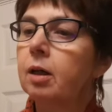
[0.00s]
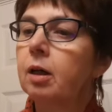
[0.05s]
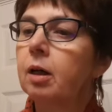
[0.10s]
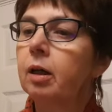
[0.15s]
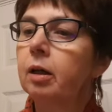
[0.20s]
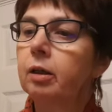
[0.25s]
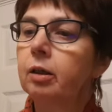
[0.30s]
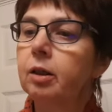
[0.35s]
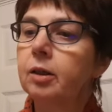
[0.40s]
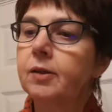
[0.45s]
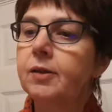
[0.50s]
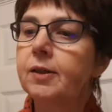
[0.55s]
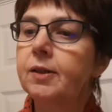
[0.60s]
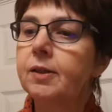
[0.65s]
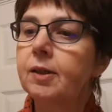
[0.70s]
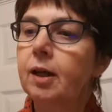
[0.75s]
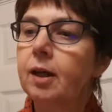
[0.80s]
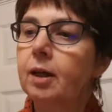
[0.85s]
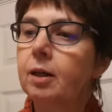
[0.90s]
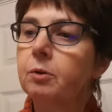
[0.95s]
and cut it
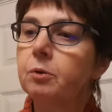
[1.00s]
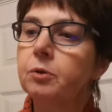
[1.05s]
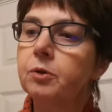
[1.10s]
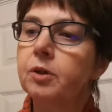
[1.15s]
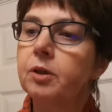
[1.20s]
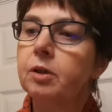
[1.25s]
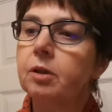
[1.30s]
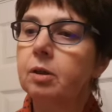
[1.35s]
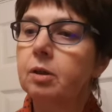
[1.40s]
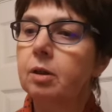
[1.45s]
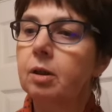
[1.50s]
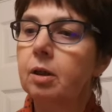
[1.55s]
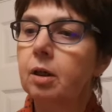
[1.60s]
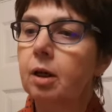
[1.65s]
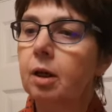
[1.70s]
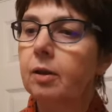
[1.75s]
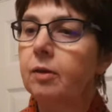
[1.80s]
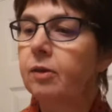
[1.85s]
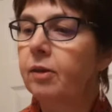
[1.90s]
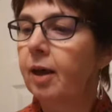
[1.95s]
out,
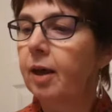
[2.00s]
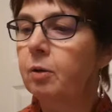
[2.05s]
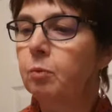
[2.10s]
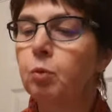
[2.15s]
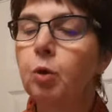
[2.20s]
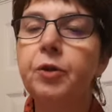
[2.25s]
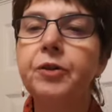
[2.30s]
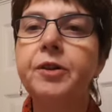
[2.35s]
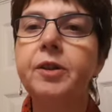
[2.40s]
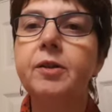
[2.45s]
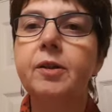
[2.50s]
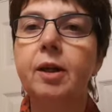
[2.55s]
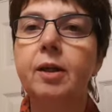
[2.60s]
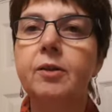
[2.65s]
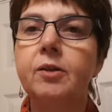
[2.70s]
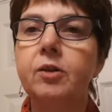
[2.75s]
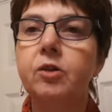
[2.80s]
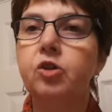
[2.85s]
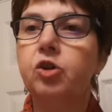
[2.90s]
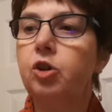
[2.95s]
and then what it
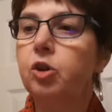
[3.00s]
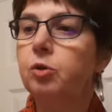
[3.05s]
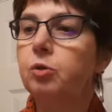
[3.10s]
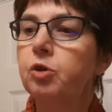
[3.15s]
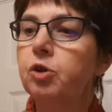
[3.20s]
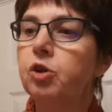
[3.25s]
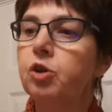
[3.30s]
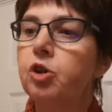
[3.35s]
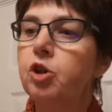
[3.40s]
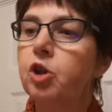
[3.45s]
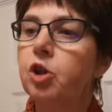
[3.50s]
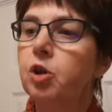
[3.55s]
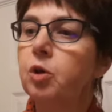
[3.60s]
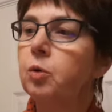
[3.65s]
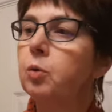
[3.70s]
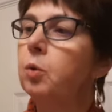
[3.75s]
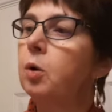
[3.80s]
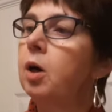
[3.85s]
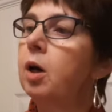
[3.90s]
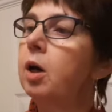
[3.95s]
asks you to
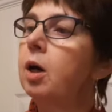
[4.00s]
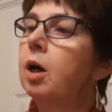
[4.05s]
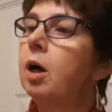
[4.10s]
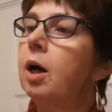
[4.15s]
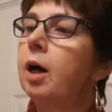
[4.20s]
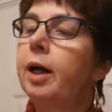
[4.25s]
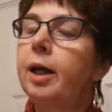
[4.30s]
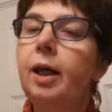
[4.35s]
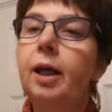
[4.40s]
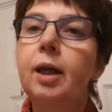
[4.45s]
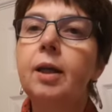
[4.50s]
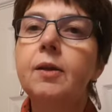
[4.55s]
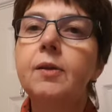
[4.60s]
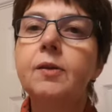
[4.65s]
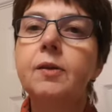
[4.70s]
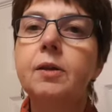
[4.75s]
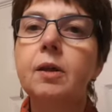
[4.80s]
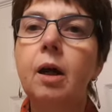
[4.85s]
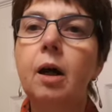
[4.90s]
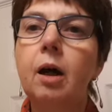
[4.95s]
do
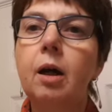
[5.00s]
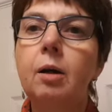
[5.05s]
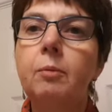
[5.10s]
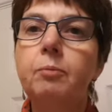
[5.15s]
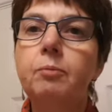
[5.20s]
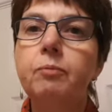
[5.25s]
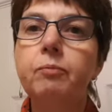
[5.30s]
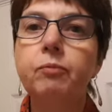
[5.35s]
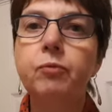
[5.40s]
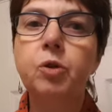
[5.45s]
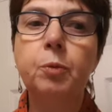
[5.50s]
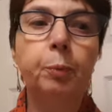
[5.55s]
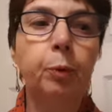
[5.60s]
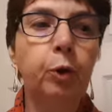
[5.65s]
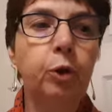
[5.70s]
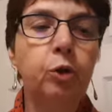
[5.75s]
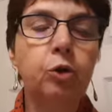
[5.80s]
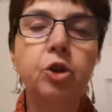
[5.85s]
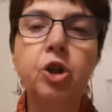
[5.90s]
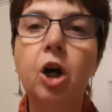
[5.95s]
is to put
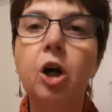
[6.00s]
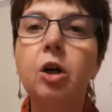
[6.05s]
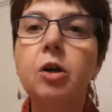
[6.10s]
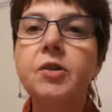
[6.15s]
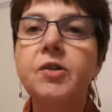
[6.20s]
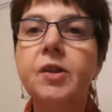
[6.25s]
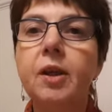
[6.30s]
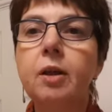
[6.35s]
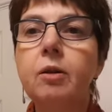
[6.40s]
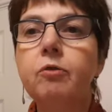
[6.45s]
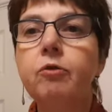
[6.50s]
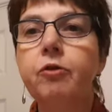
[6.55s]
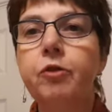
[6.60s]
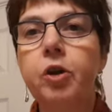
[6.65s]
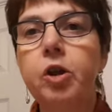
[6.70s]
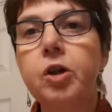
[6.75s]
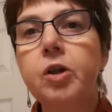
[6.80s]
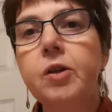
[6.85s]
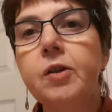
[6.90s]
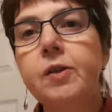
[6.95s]
your darts in
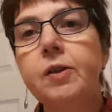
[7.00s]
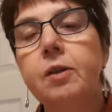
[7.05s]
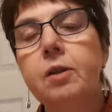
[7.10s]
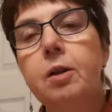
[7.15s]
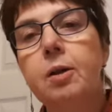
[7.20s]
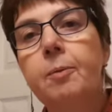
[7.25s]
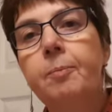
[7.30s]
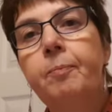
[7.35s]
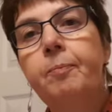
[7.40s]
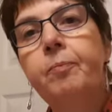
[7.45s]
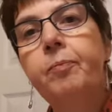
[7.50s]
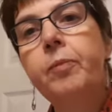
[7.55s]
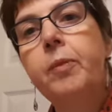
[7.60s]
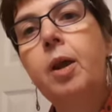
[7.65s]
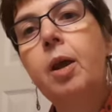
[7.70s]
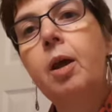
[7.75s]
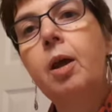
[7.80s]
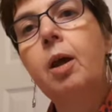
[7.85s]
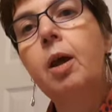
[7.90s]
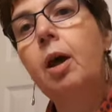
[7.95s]
first.
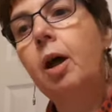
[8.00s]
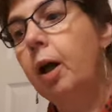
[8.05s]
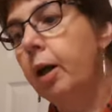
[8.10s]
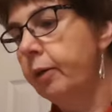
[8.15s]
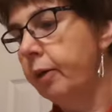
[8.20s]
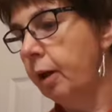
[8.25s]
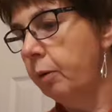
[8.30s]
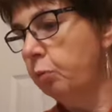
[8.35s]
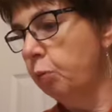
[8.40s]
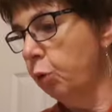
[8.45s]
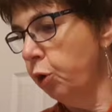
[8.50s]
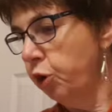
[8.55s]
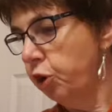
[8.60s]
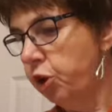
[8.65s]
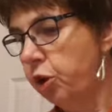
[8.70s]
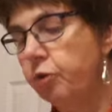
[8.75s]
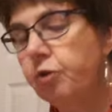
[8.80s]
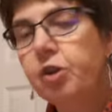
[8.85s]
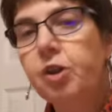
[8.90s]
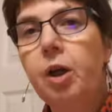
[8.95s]
And then once
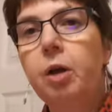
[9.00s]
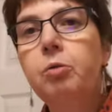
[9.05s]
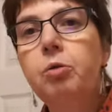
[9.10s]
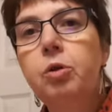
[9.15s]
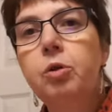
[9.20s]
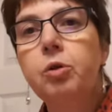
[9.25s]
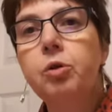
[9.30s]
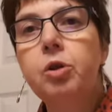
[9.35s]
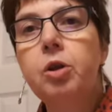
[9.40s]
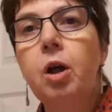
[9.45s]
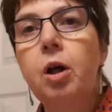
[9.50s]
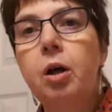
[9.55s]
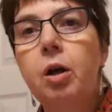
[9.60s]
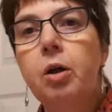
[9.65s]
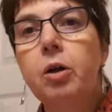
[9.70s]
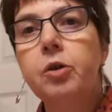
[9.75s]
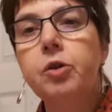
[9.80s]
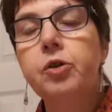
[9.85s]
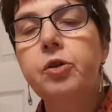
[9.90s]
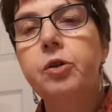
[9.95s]
you've sewn your
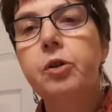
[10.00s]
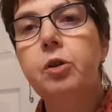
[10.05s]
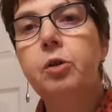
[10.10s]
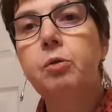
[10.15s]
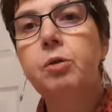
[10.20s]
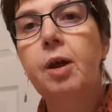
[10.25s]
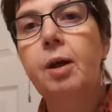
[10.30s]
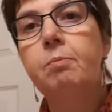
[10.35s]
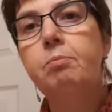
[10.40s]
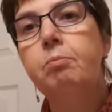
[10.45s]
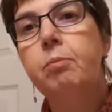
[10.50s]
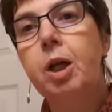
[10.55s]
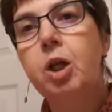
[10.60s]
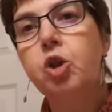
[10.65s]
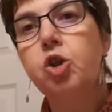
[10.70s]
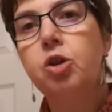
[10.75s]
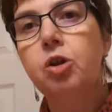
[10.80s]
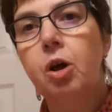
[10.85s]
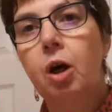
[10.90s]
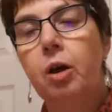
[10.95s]
darts, you then
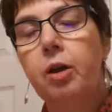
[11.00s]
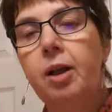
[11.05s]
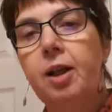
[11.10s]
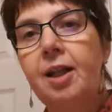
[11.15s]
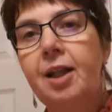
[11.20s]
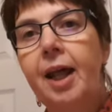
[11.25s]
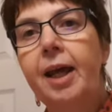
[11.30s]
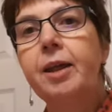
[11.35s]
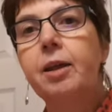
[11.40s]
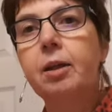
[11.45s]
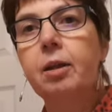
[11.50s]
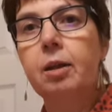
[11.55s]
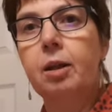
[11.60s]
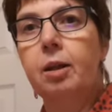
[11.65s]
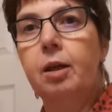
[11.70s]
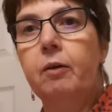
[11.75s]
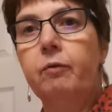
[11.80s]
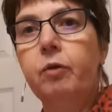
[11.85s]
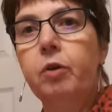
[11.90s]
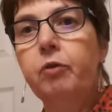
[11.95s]
measure the length
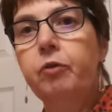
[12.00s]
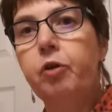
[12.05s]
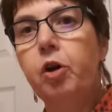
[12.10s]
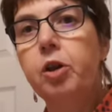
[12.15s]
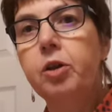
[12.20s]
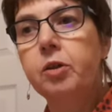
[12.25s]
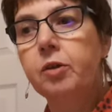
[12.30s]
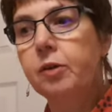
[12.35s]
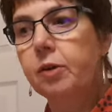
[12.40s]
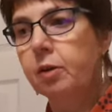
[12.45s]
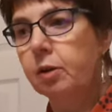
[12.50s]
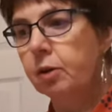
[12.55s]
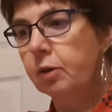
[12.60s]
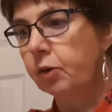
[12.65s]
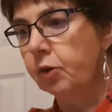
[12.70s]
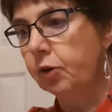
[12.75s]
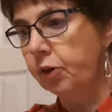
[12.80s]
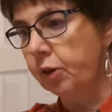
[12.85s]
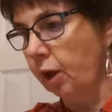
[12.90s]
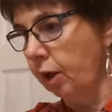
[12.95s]
of the front
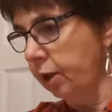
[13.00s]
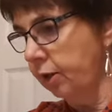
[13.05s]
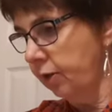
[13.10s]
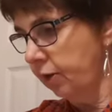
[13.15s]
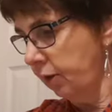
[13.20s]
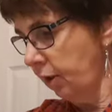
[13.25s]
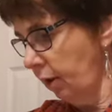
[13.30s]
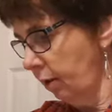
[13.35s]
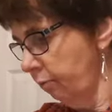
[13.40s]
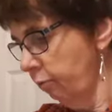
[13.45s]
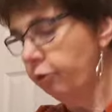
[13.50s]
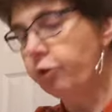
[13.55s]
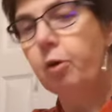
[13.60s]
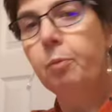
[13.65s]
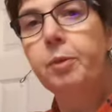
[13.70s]
side seam from